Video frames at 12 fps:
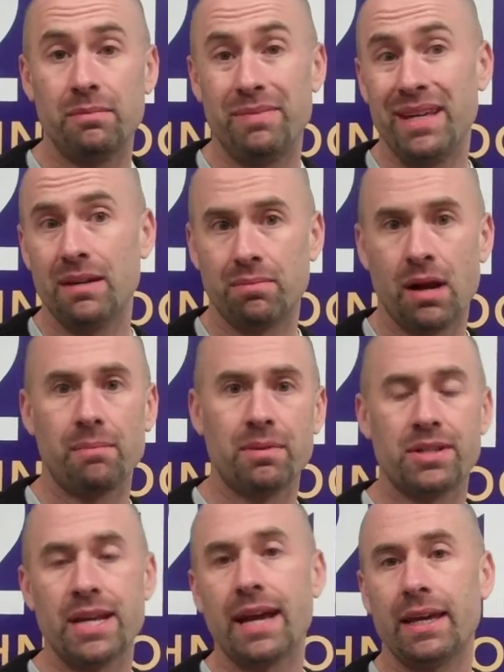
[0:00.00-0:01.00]
to be a
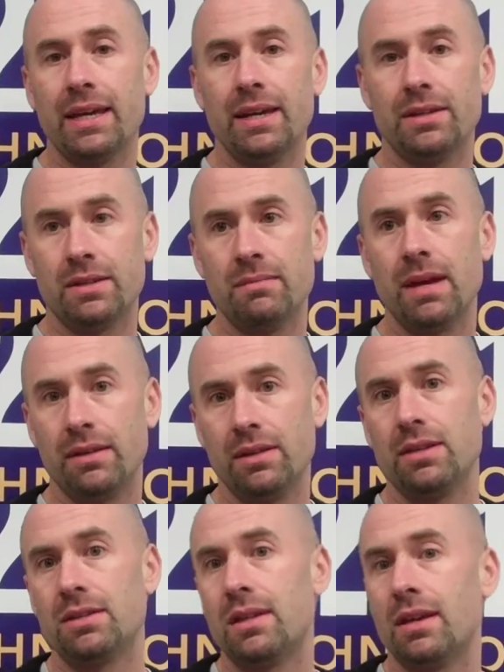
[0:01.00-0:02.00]
proper techie to make
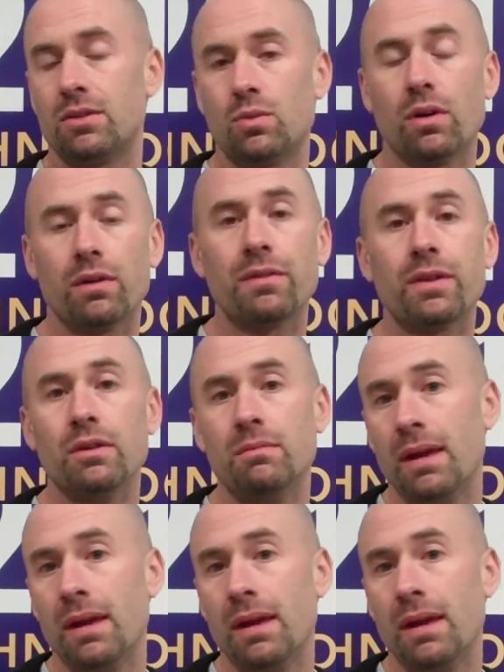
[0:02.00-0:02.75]
these things work for you.